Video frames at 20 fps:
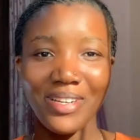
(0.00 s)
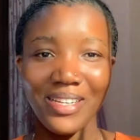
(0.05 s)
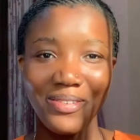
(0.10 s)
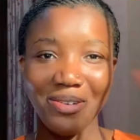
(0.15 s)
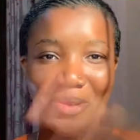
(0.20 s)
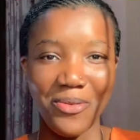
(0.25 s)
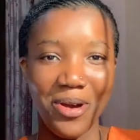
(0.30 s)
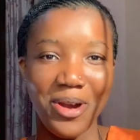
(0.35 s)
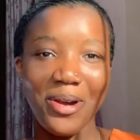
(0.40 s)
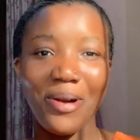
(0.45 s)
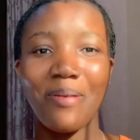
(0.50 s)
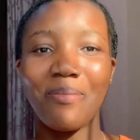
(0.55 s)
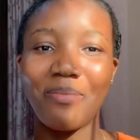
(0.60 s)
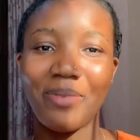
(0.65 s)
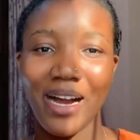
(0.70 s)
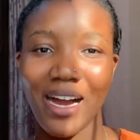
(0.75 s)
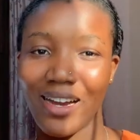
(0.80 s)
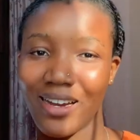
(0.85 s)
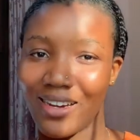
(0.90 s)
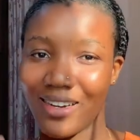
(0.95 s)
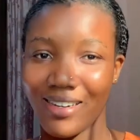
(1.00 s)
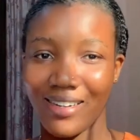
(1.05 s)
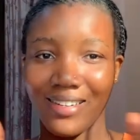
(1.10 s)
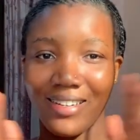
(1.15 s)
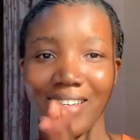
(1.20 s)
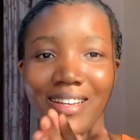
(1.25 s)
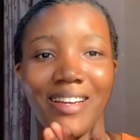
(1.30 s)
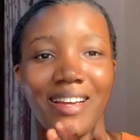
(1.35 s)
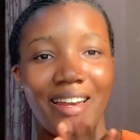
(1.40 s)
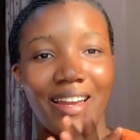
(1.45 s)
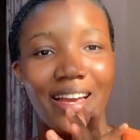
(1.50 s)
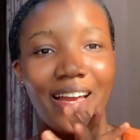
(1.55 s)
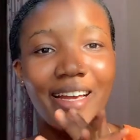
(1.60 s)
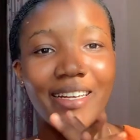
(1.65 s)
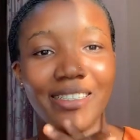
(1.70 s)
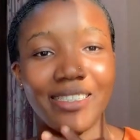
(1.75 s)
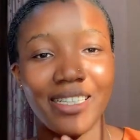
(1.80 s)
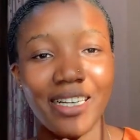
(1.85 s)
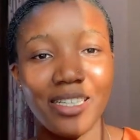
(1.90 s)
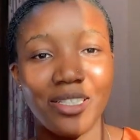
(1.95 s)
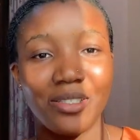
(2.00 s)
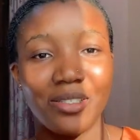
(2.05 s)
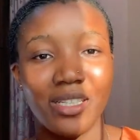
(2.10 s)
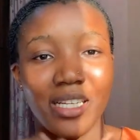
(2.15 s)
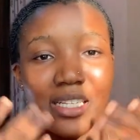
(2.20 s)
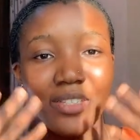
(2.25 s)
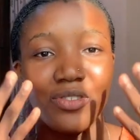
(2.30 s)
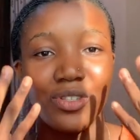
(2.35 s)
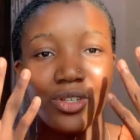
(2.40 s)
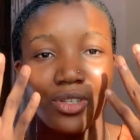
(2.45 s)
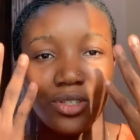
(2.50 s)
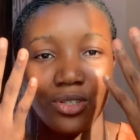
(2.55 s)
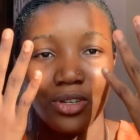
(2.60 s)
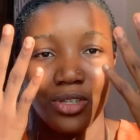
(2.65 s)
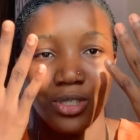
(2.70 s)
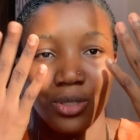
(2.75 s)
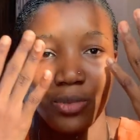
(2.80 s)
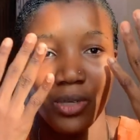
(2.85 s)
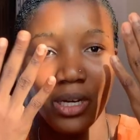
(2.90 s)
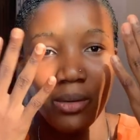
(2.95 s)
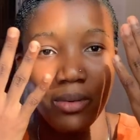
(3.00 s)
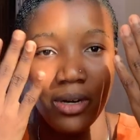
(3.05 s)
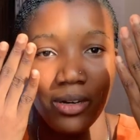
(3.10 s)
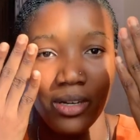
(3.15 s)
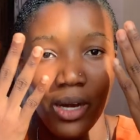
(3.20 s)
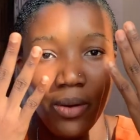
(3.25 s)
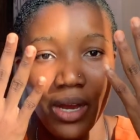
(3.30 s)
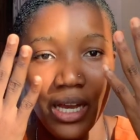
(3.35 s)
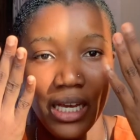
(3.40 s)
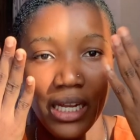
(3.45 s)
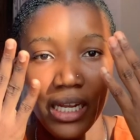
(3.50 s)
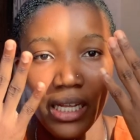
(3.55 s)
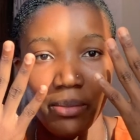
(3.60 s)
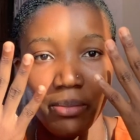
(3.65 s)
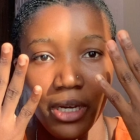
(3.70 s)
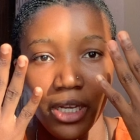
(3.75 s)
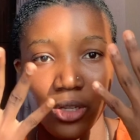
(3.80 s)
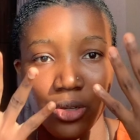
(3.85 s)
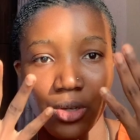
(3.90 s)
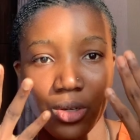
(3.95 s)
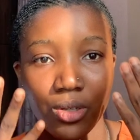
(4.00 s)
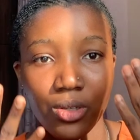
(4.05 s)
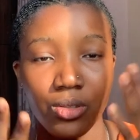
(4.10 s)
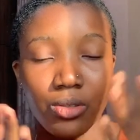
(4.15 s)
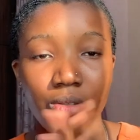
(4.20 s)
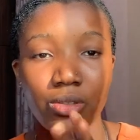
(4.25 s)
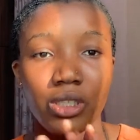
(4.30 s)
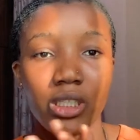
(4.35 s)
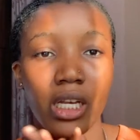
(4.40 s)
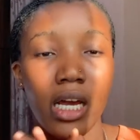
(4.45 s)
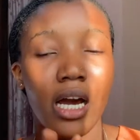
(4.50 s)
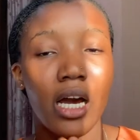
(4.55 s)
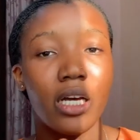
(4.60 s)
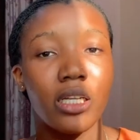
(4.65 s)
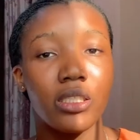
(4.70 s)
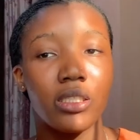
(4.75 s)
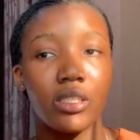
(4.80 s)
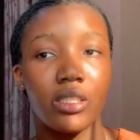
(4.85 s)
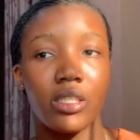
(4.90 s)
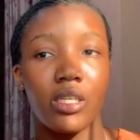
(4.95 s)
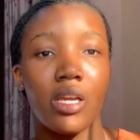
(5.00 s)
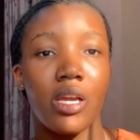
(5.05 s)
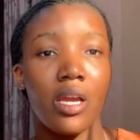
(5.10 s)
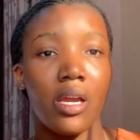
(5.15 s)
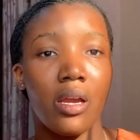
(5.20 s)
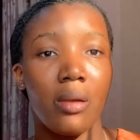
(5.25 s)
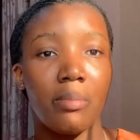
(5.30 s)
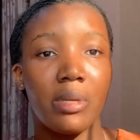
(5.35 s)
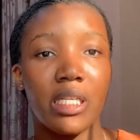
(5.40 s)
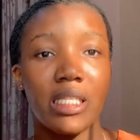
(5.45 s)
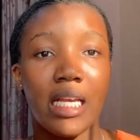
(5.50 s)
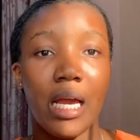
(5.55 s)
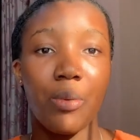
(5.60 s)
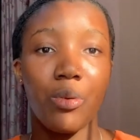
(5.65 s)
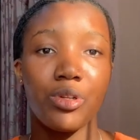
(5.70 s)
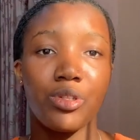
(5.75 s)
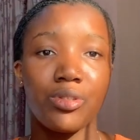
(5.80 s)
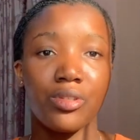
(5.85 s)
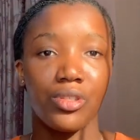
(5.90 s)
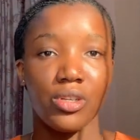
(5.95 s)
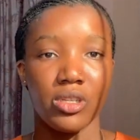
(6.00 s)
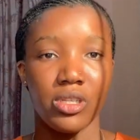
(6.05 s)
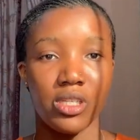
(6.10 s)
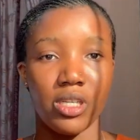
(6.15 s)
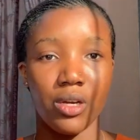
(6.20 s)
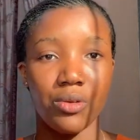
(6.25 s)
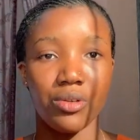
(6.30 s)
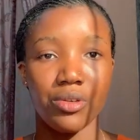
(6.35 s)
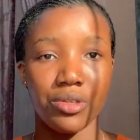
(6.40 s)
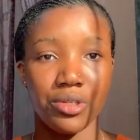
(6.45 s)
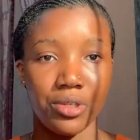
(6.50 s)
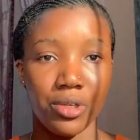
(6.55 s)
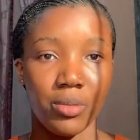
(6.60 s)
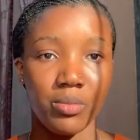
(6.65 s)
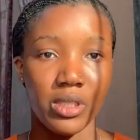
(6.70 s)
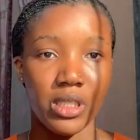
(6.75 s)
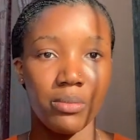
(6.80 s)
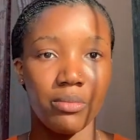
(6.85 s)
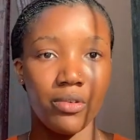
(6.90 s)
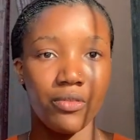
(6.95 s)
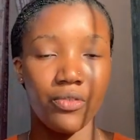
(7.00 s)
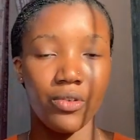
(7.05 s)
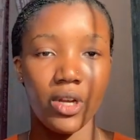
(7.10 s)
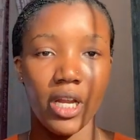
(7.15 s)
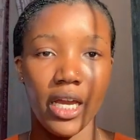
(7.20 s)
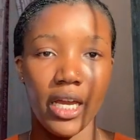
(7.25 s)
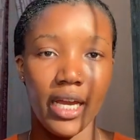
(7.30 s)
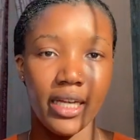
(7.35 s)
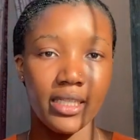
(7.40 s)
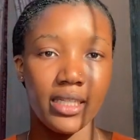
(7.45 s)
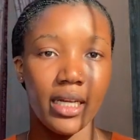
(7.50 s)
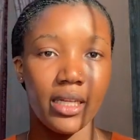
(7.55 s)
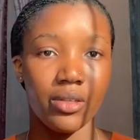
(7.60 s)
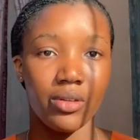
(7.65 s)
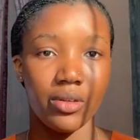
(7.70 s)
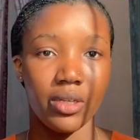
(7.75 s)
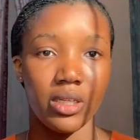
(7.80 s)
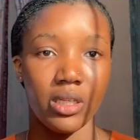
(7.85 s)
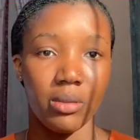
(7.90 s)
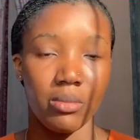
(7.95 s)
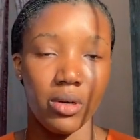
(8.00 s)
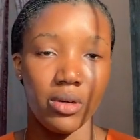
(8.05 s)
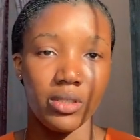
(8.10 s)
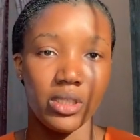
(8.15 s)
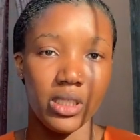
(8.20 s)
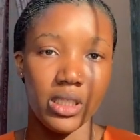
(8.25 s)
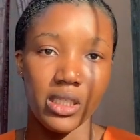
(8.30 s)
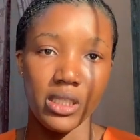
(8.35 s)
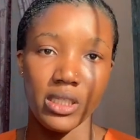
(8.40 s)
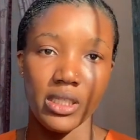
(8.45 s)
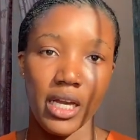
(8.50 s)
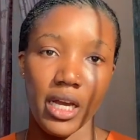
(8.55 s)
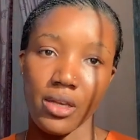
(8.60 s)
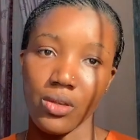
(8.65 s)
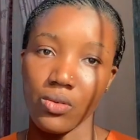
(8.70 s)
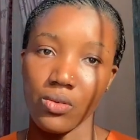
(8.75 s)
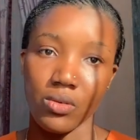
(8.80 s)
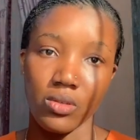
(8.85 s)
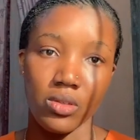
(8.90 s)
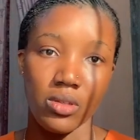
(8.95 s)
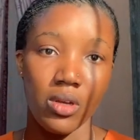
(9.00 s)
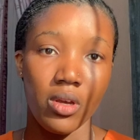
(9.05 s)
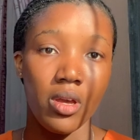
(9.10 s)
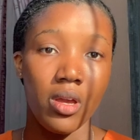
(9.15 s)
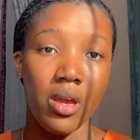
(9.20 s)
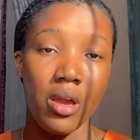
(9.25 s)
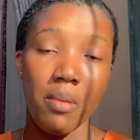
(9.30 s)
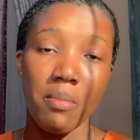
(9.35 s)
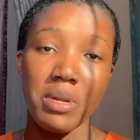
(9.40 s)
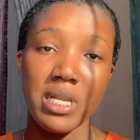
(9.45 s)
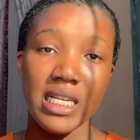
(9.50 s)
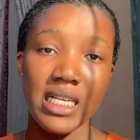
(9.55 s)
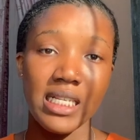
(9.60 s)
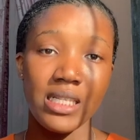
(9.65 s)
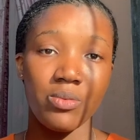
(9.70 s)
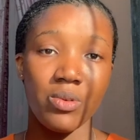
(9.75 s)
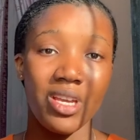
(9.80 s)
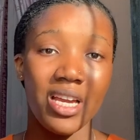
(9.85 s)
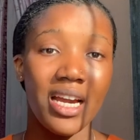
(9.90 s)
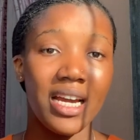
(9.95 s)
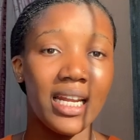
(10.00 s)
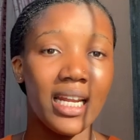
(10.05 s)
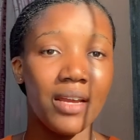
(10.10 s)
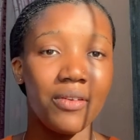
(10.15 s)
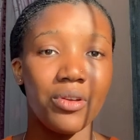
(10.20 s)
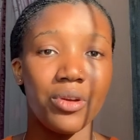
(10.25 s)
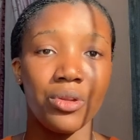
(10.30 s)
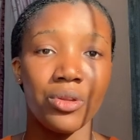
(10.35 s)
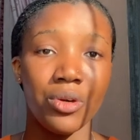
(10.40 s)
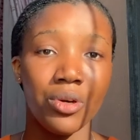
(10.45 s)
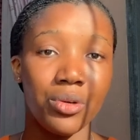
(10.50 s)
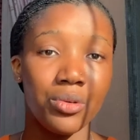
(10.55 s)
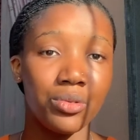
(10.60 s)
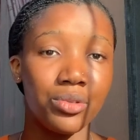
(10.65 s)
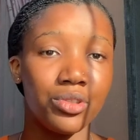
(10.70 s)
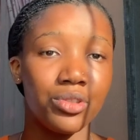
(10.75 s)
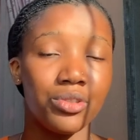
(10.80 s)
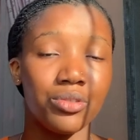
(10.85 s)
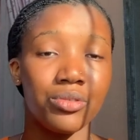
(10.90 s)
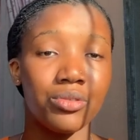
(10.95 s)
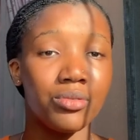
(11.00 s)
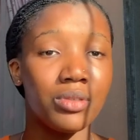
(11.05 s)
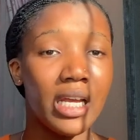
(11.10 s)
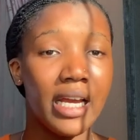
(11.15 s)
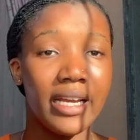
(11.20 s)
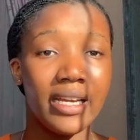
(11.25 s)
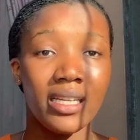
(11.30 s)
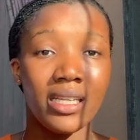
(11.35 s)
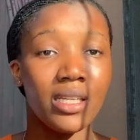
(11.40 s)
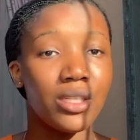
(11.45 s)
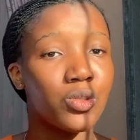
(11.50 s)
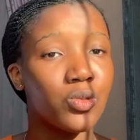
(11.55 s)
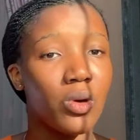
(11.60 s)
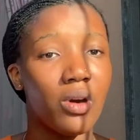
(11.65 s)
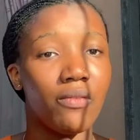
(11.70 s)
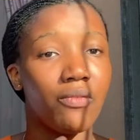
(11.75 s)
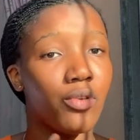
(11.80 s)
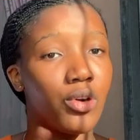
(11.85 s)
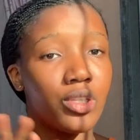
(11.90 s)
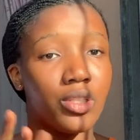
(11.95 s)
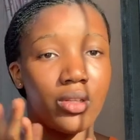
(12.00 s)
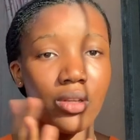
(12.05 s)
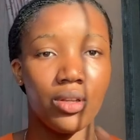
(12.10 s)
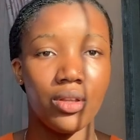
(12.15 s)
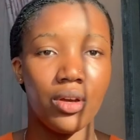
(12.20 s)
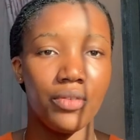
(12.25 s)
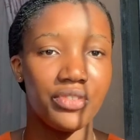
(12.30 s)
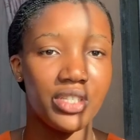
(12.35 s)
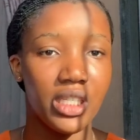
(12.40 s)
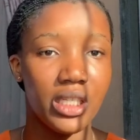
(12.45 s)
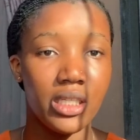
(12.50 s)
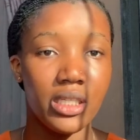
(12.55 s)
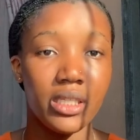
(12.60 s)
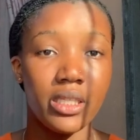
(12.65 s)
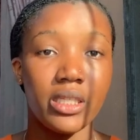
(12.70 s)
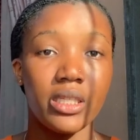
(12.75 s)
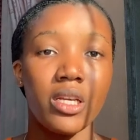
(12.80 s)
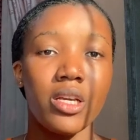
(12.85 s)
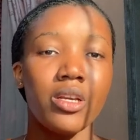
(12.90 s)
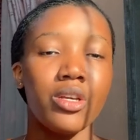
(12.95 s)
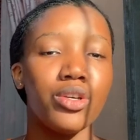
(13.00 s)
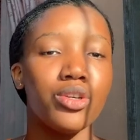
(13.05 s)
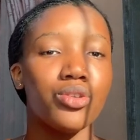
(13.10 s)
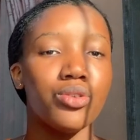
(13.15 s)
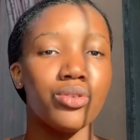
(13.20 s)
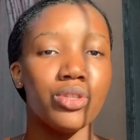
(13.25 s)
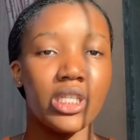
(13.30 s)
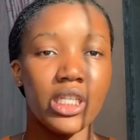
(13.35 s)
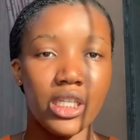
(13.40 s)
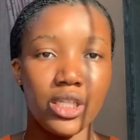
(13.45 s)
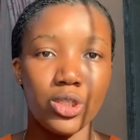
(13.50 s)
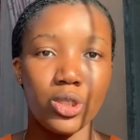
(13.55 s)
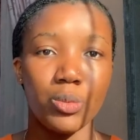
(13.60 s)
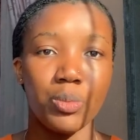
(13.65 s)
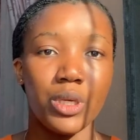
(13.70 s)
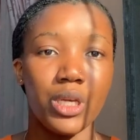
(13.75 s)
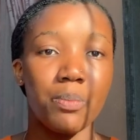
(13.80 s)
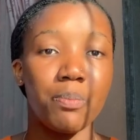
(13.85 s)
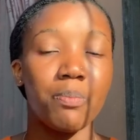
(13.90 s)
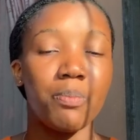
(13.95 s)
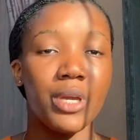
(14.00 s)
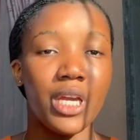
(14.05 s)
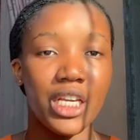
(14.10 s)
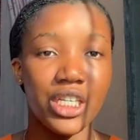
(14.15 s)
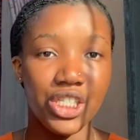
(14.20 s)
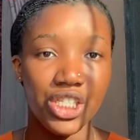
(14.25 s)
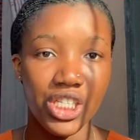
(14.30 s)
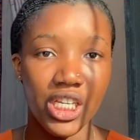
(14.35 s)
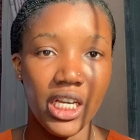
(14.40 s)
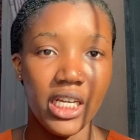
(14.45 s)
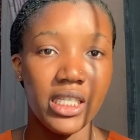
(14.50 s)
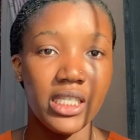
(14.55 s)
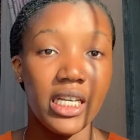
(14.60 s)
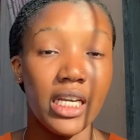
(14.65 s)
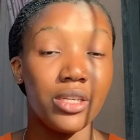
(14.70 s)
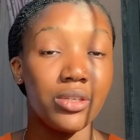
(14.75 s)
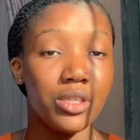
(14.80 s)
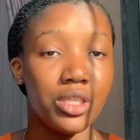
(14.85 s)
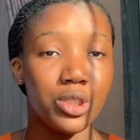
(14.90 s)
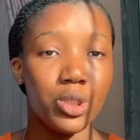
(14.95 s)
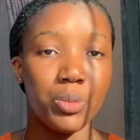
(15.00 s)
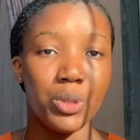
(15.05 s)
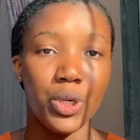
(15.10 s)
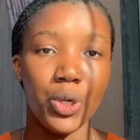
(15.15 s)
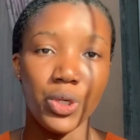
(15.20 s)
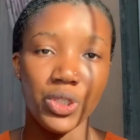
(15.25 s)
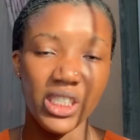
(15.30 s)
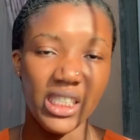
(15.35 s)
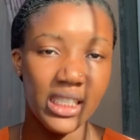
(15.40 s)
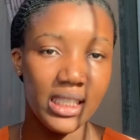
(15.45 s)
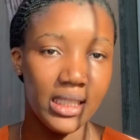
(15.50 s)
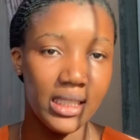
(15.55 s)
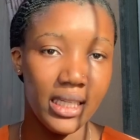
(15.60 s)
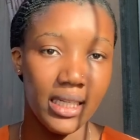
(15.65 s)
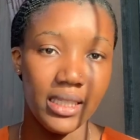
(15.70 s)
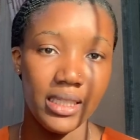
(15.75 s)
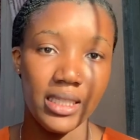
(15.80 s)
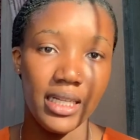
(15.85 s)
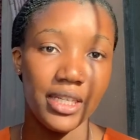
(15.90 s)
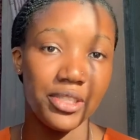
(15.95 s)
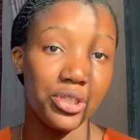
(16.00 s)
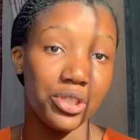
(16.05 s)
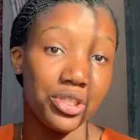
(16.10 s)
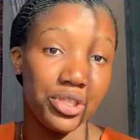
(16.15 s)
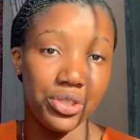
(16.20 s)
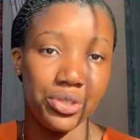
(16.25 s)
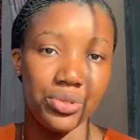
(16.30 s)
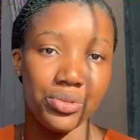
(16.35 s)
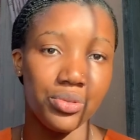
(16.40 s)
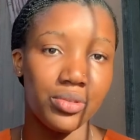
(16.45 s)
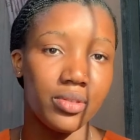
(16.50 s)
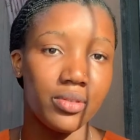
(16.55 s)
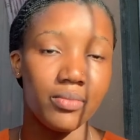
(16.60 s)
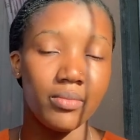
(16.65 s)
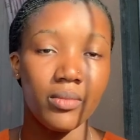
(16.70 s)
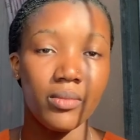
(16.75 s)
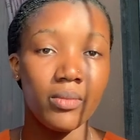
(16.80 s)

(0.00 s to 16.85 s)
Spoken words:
You're welcome back. Like I said, today's video is going to be about how I cleared my knuckles. And please, I want to just tell you something before like I start talking about the things I use. Please, when you're clearing your knuckles, you like need to avoid a lot of things. You need to be patient and you need to be consistent. That's just the truth.